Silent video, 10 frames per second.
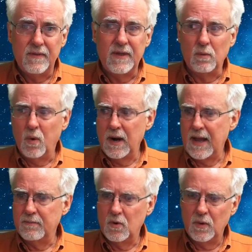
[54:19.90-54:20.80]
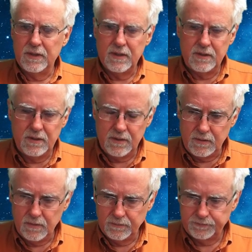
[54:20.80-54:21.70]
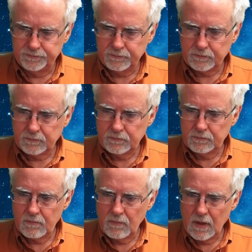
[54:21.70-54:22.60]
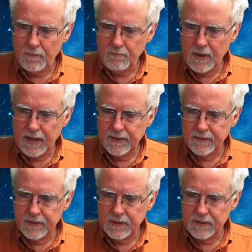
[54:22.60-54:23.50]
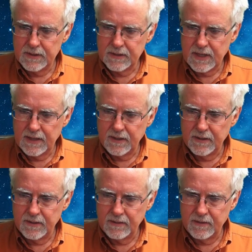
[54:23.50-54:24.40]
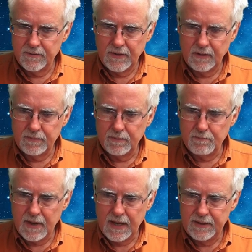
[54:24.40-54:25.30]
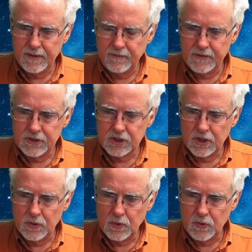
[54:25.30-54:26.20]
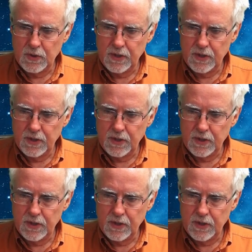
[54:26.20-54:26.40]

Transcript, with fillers: that what I'm going to do, my thing just kind of developed a mind of its own